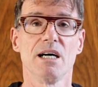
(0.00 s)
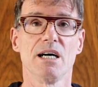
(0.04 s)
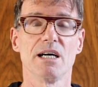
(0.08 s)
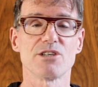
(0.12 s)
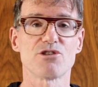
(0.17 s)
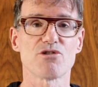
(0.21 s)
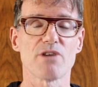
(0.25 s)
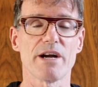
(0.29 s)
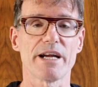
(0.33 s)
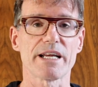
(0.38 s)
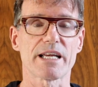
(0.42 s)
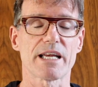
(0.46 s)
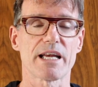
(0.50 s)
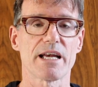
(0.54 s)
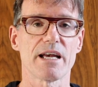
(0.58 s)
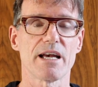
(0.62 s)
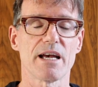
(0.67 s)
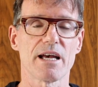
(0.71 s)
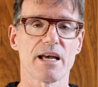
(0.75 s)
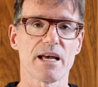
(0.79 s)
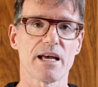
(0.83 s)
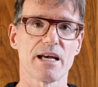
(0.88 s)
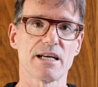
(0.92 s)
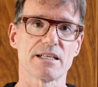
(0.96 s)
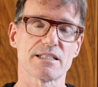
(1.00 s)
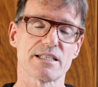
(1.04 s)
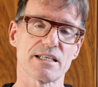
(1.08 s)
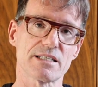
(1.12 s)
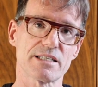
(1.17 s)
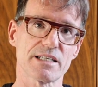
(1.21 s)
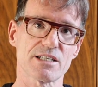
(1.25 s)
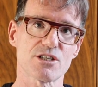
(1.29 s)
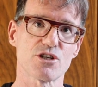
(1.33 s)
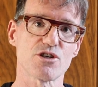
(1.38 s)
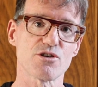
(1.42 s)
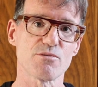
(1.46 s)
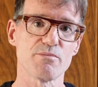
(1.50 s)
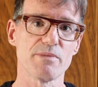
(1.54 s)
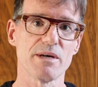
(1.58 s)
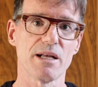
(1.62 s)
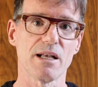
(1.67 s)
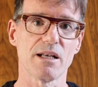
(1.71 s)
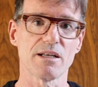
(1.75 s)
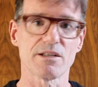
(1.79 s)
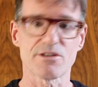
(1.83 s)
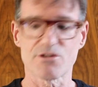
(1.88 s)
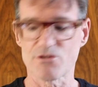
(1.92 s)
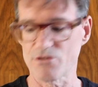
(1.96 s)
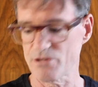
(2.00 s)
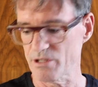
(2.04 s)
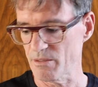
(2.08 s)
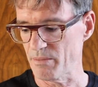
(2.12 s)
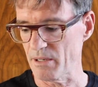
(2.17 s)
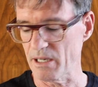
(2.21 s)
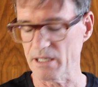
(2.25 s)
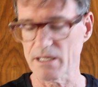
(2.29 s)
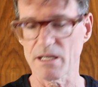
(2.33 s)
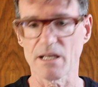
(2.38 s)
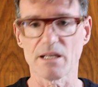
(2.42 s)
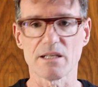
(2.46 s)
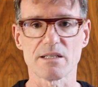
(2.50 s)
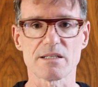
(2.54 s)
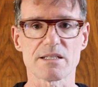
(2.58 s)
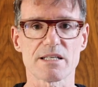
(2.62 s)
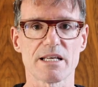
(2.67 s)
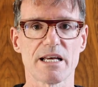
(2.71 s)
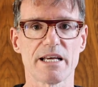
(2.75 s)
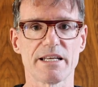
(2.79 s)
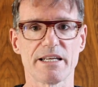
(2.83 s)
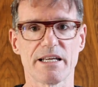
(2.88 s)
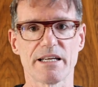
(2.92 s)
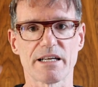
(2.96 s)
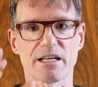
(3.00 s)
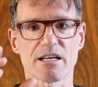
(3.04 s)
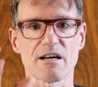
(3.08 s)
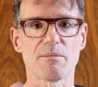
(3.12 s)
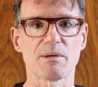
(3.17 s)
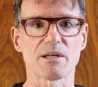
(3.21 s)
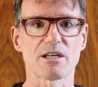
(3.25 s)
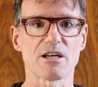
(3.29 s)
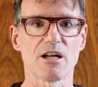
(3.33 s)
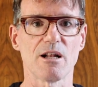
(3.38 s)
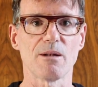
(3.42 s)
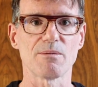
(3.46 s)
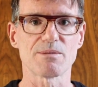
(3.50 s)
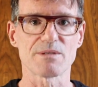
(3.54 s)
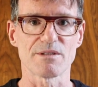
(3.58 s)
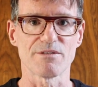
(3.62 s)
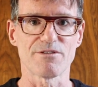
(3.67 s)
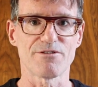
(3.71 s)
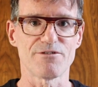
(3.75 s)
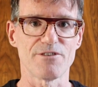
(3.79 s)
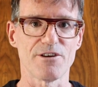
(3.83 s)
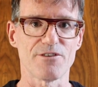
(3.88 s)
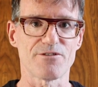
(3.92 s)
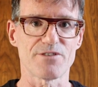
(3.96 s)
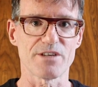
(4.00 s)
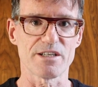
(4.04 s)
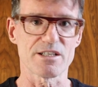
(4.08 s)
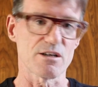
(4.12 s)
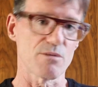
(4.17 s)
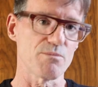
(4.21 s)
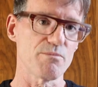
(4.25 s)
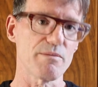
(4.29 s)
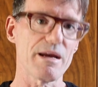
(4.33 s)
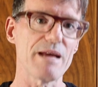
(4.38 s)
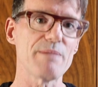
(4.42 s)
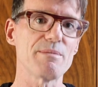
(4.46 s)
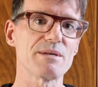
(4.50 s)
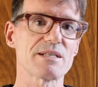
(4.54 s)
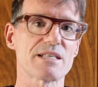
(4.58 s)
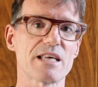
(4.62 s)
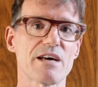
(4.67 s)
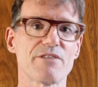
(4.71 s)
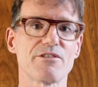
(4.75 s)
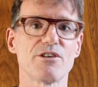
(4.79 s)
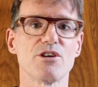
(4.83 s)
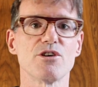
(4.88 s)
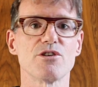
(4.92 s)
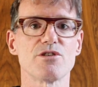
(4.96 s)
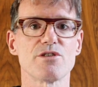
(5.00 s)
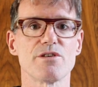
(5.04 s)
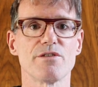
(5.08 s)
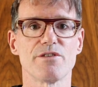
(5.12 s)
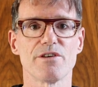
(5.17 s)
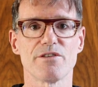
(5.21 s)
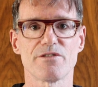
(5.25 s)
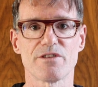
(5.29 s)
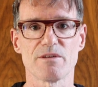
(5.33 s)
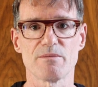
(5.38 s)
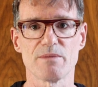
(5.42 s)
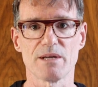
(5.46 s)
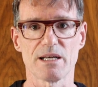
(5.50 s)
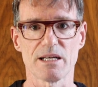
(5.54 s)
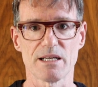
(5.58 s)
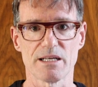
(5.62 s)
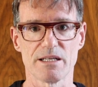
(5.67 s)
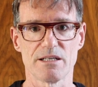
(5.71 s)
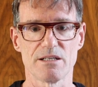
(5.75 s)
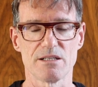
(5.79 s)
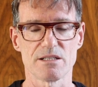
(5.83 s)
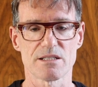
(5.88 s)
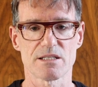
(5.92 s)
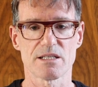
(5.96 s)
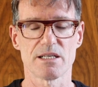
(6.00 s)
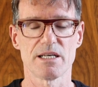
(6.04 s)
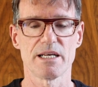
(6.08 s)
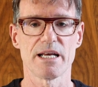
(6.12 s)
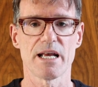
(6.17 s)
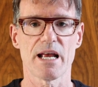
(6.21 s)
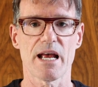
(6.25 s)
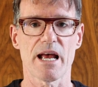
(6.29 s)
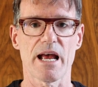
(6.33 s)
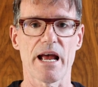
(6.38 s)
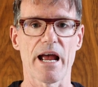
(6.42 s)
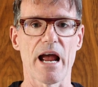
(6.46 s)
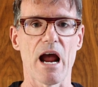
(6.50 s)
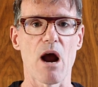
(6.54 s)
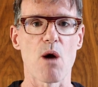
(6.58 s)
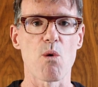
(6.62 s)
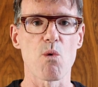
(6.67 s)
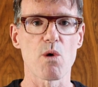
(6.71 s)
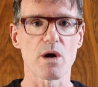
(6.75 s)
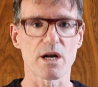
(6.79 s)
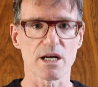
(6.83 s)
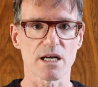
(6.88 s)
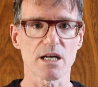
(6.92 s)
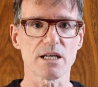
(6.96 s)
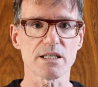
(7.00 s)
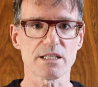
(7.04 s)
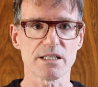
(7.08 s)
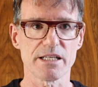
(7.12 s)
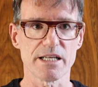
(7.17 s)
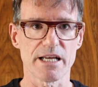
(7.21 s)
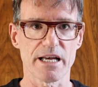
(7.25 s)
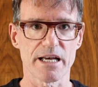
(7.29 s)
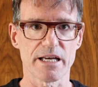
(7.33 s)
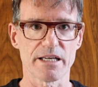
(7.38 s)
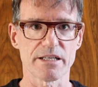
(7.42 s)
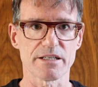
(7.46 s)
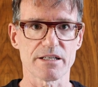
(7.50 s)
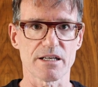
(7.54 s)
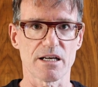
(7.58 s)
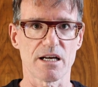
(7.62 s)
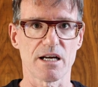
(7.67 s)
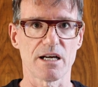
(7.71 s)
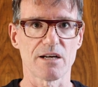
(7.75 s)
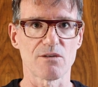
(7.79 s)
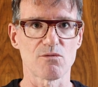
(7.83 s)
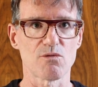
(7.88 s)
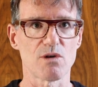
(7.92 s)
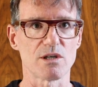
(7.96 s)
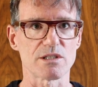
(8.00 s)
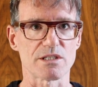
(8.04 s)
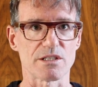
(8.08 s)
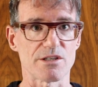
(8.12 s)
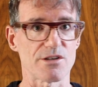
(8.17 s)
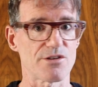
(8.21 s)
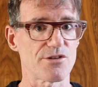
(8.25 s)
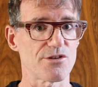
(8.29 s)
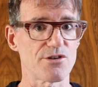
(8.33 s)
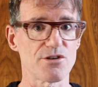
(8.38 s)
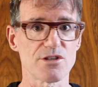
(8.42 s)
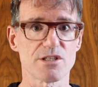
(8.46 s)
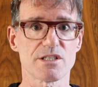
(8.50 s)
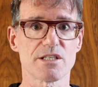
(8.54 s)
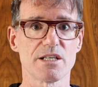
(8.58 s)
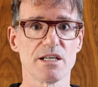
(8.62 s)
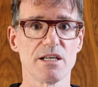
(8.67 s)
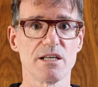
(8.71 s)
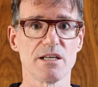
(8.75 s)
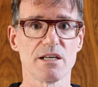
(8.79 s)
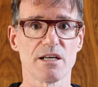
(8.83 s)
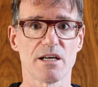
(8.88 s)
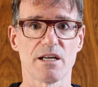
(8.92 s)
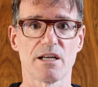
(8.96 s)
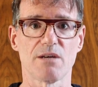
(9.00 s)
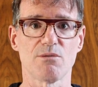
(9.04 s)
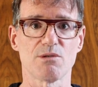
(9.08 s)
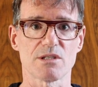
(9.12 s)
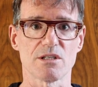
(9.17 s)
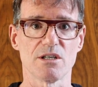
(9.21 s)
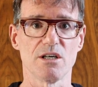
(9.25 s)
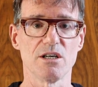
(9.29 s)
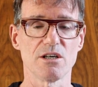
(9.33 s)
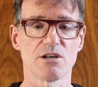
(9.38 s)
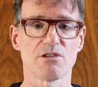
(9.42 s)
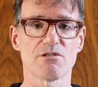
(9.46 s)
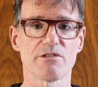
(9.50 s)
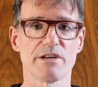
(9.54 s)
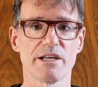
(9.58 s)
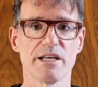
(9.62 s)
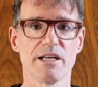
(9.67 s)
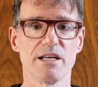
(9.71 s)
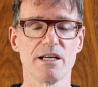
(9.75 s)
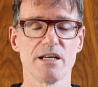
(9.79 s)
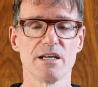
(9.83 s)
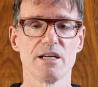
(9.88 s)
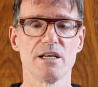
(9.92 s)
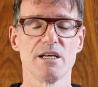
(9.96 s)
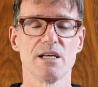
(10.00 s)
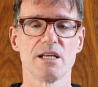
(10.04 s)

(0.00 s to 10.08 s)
I drank, say 600 ml through the bottles, and then a couple of gulps of 50, so maybe 750 milliliters. When I got to the end, I wasn't thirsty and I wasn't hungry.